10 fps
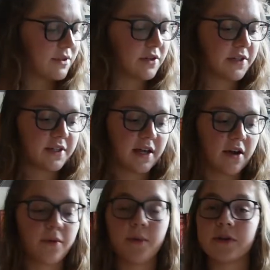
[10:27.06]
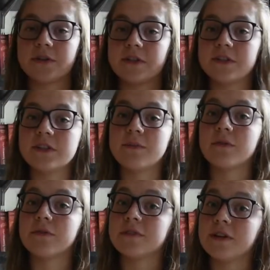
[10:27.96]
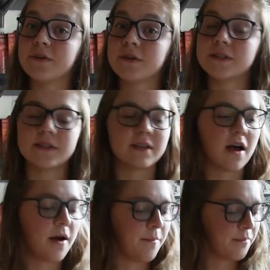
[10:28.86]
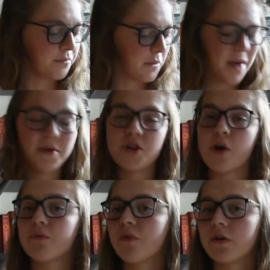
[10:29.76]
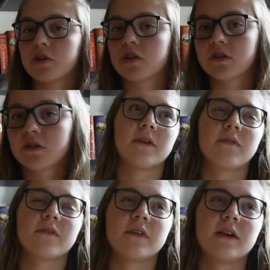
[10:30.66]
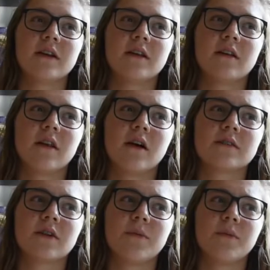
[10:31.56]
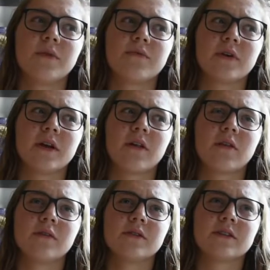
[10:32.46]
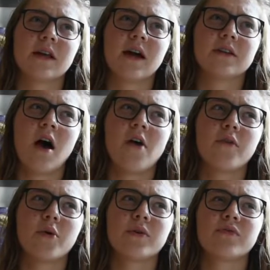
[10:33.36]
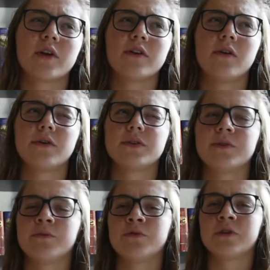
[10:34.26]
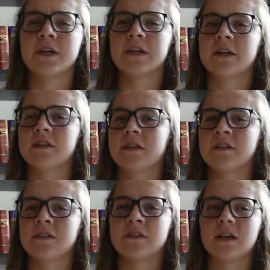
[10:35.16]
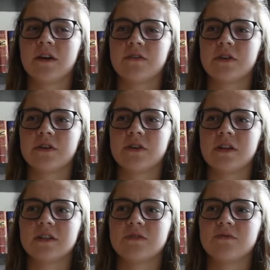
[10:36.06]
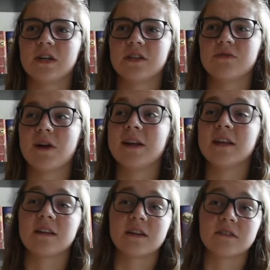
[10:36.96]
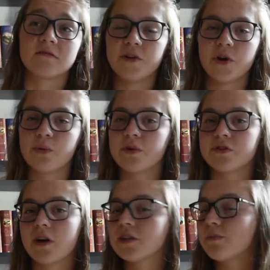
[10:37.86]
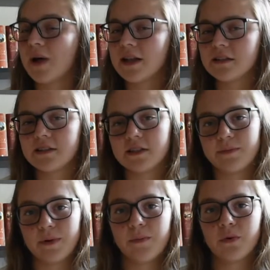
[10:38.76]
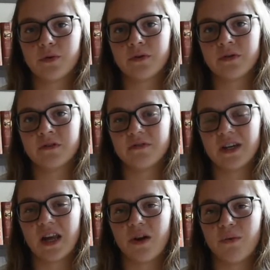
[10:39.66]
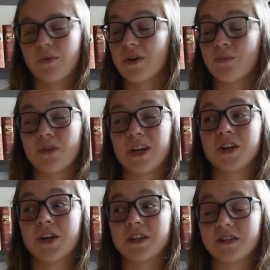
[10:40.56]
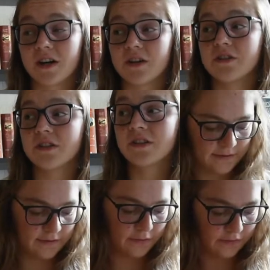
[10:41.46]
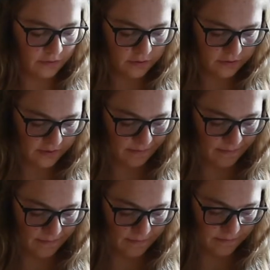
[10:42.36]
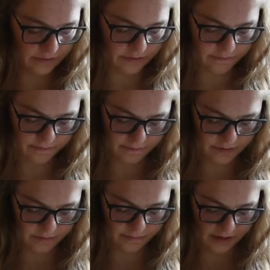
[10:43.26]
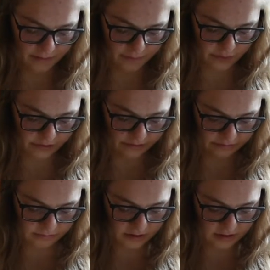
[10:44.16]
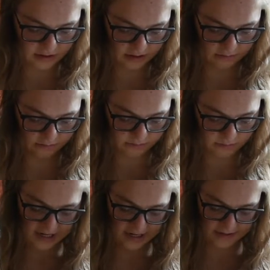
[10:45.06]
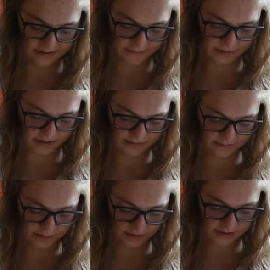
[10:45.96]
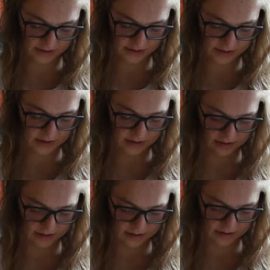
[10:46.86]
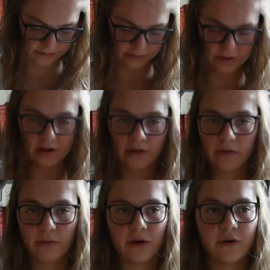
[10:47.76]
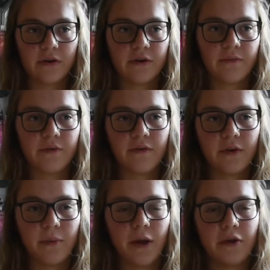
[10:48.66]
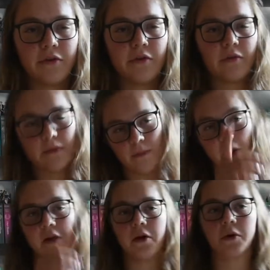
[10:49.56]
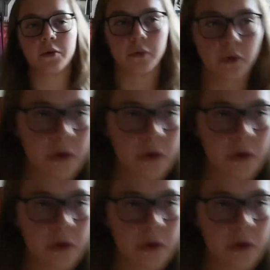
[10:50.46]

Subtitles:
starting Harry Potter and the Chamber of Secrets. I'm in no rush because I've seen in the last couple of readathons that I've always read a lot in the morning and then in the afternoon I didn't really do anything. No, I try to balance it a bit more right now, but I'm really tired. This is also not too big a book. It's like, it is the biggest book today, I think, with like 350 pages, depending on